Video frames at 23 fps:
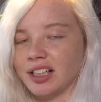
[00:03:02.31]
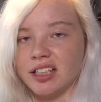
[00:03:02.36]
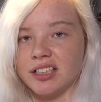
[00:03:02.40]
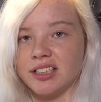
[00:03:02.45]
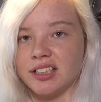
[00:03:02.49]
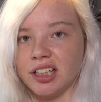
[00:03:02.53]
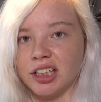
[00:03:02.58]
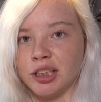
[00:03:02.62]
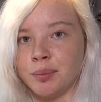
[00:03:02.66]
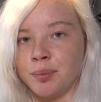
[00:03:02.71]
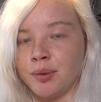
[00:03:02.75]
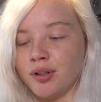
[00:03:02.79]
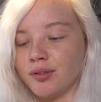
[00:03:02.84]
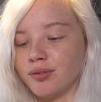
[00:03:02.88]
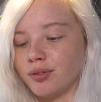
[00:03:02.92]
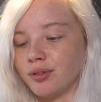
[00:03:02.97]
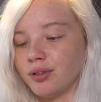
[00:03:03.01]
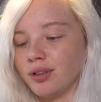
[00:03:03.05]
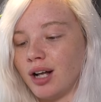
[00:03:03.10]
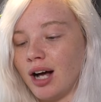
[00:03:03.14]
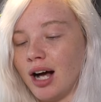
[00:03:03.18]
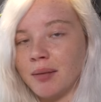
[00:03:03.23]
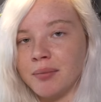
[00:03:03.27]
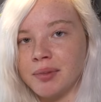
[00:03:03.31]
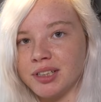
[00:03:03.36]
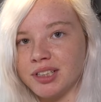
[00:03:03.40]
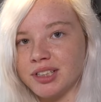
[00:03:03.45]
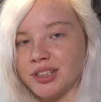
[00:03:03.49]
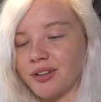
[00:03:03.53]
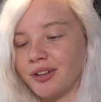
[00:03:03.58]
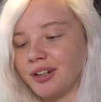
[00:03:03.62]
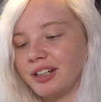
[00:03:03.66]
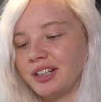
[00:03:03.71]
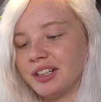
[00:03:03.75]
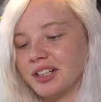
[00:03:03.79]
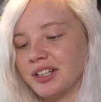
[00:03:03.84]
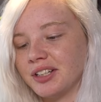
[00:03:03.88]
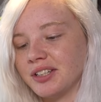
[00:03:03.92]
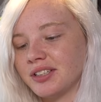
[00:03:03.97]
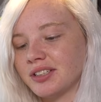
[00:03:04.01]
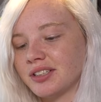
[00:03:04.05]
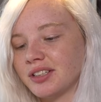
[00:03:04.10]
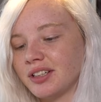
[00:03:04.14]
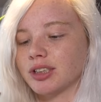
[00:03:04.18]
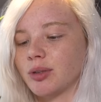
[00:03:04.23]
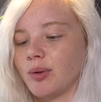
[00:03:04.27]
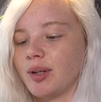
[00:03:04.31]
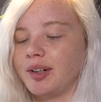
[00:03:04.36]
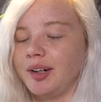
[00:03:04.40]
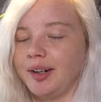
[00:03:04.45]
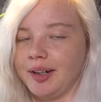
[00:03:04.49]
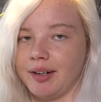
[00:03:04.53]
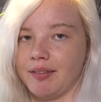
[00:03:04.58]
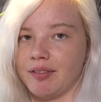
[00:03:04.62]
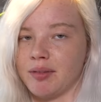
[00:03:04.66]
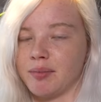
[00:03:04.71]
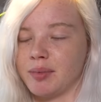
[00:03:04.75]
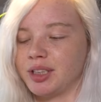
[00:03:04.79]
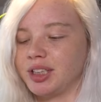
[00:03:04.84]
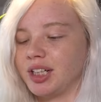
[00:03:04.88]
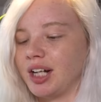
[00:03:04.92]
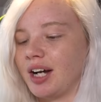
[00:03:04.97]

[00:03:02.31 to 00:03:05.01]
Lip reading: They're just such beautiful, harmless creatures, so why not give them a